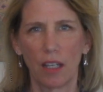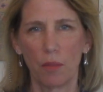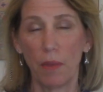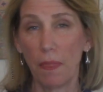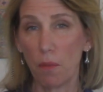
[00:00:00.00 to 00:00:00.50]

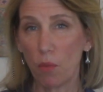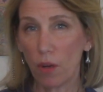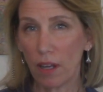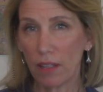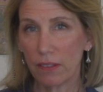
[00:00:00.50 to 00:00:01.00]
But the more
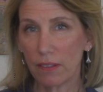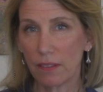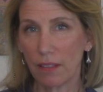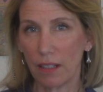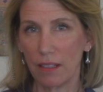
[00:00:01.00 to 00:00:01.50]
I
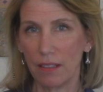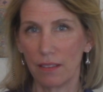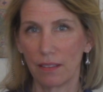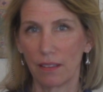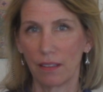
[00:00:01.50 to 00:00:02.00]
studied
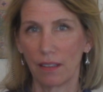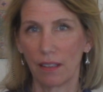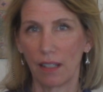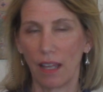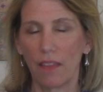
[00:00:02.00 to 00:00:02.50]

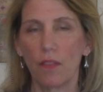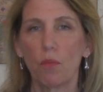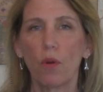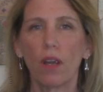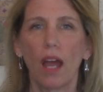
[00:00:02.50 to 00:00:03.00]
and the
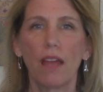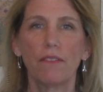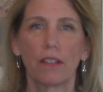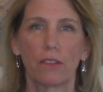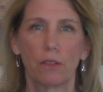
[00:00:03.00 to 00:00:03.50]
more I've
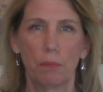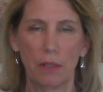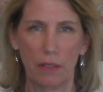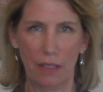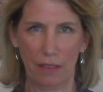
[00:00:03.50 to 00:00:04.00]

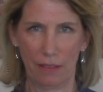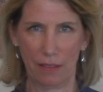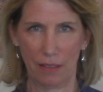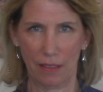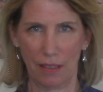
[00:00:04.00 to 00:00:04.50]

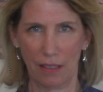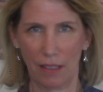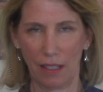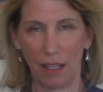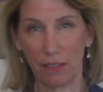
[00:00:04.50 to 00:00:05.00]
experienced
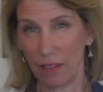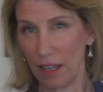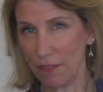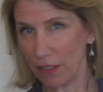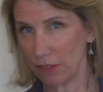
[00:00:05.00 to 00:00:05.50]
as
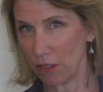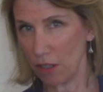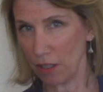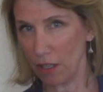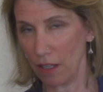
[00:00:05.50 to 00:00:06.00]
life has
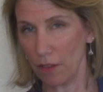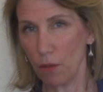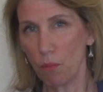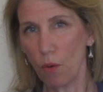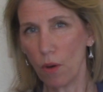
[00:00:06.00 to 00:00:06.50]
gone on, the
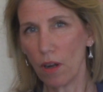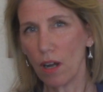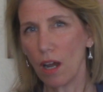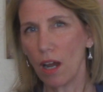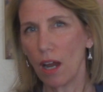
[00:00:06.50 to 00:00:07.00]

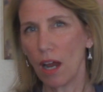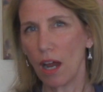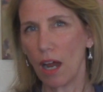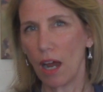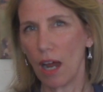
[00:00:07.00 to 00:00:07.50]
more
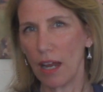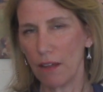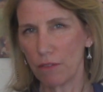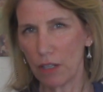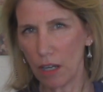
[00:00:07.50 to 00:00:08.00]
I
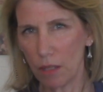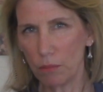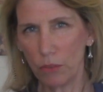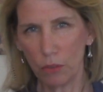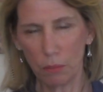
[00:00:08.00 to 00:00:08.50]
have
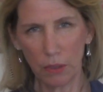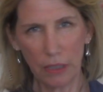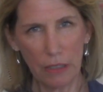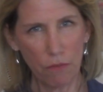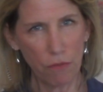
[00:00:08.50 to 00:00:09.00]
come to
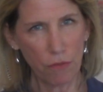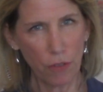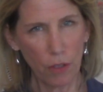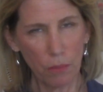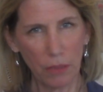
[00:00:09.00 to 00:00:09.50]
believe
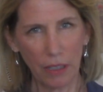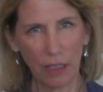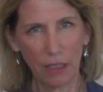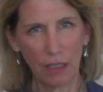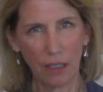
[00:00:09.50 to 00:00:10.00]
firmly
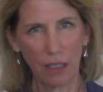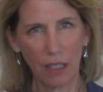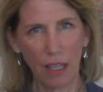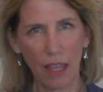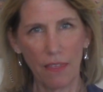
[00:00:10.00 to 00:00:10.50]

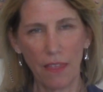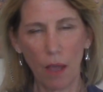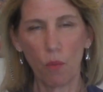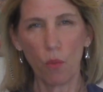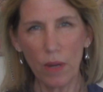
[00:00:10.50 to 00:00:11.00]

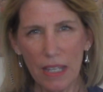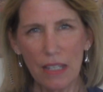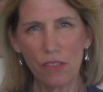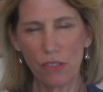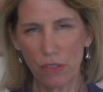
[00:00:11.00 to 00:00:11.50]
that we
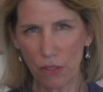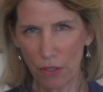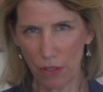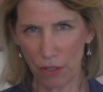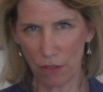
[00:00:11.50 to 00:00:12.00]

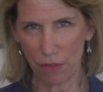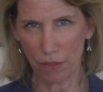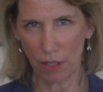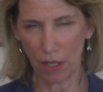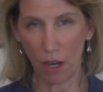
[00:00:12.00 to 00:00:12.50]
serve
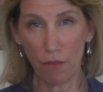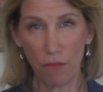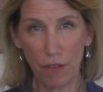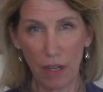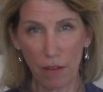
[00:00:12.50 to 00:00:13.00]
a
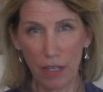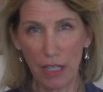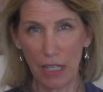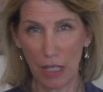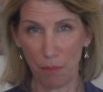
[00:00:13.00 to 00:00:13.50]

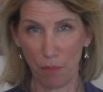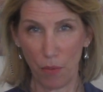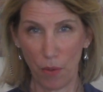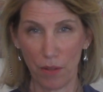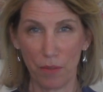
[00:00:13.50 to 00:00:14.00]
very
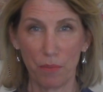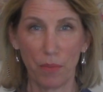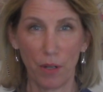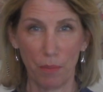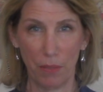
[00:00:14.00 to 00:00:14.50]
important
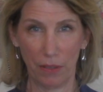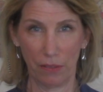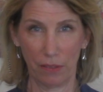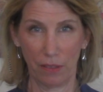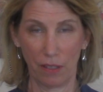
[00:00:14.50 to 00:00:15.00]
purpose